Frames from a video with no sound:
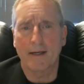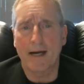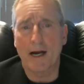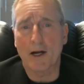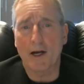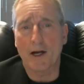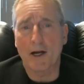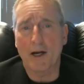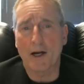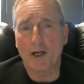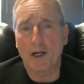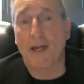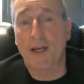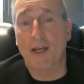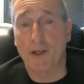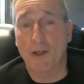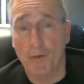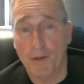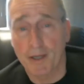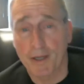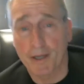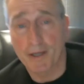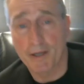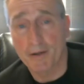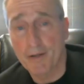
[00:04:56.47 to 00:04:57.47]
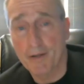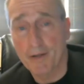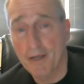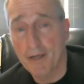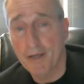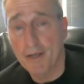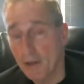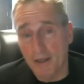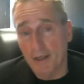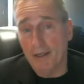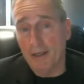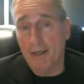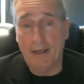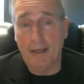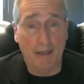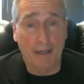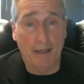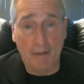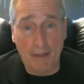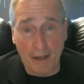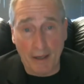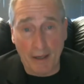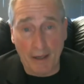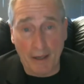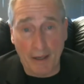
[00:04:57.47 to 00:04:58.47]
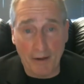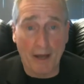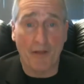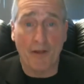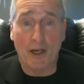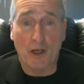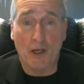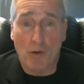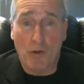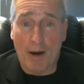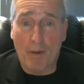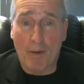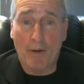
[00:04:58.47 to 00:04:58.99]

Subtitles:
Congressman, thank you. And I thank you.